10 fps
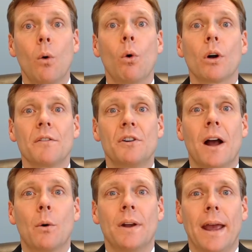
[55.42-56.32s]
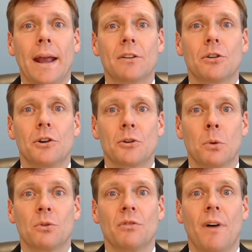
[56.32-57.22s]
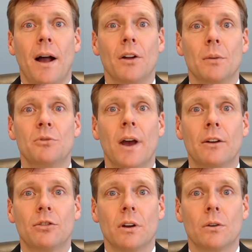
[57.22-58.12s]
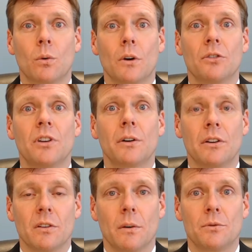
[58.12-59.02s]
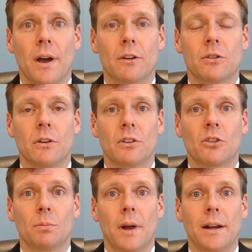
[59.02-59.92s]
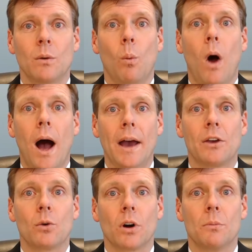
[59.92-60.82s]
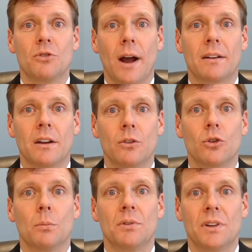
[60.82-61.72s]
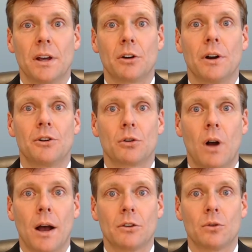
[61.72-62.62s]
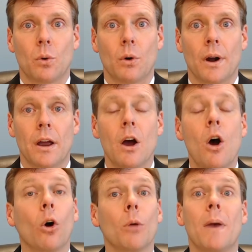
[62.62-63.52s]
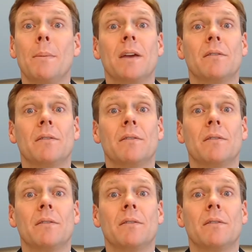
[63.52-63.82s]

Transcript: Or if you're not going to answer, you're supposed to file an objection or a series of objections explaining why you are objecting to a particular interrogatory, or maybe